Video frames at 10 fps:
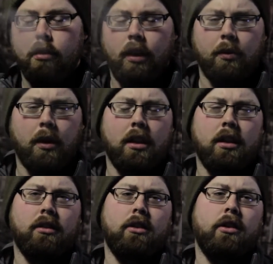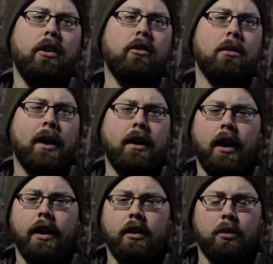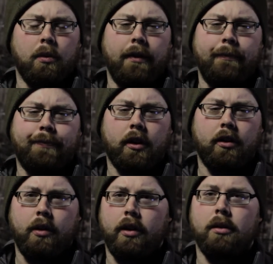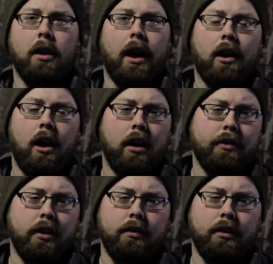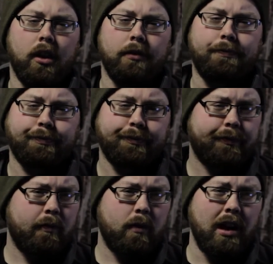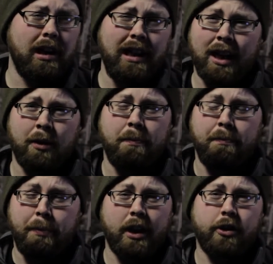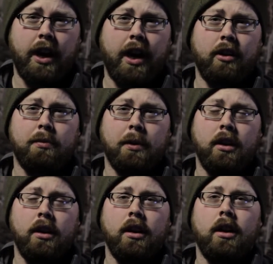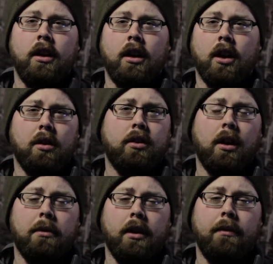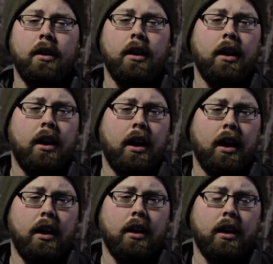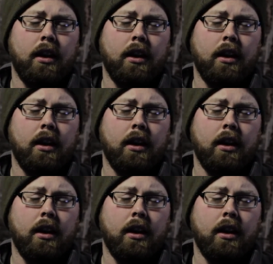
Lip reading: that's one of the things I changed in my diet, just went straight to black coffee. Not a big change, but it's something. And